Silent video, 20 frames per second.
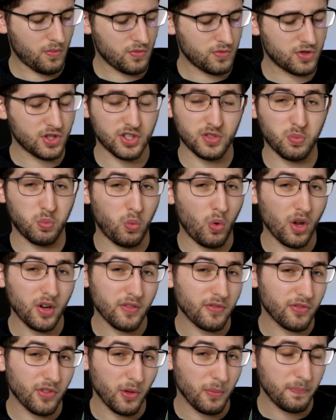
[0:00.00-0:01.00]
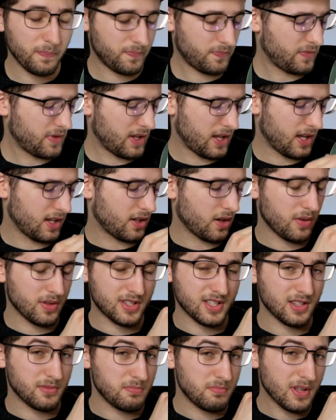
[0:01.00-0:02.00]
just one of them and going
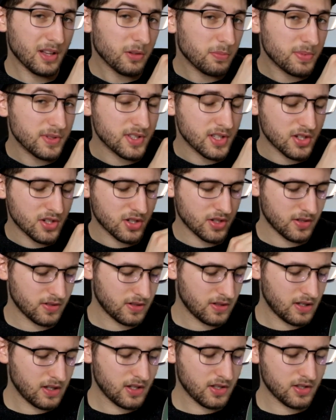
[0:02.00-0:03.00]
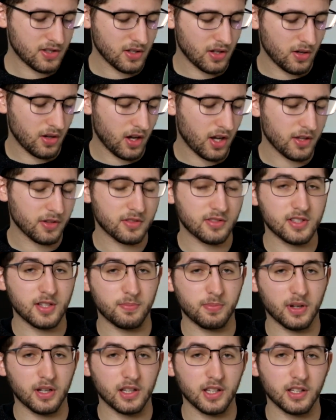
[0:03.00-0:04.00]
to the middle position. So I
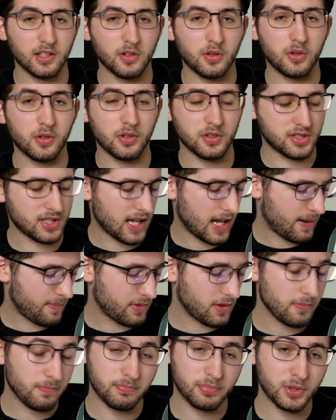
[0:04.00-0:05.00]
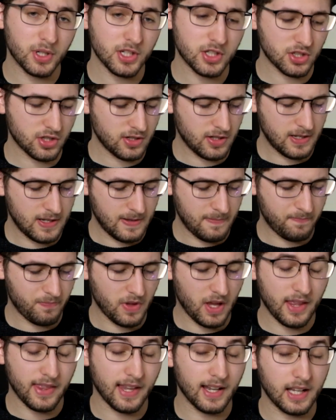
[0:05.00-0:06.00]
typically coil tap the bridge
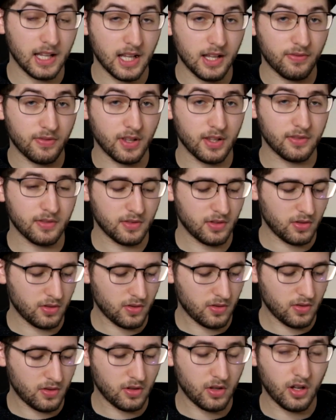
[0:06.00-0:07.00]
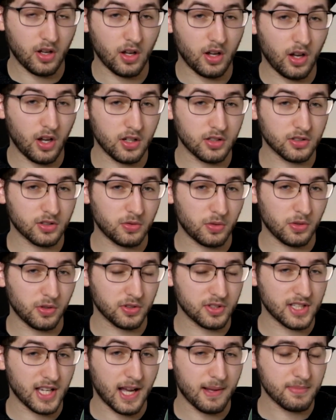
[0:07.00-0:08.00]
and then leave it
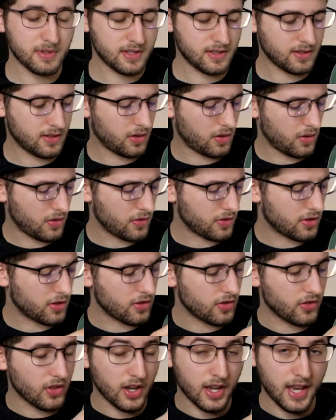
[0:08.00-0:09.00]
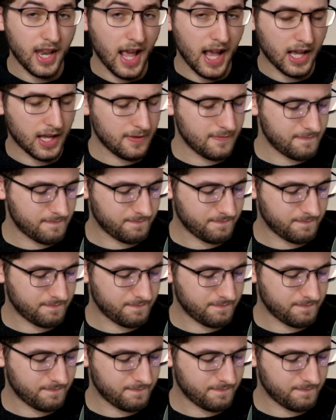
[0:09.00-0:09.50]
uncoil tapped on the neck.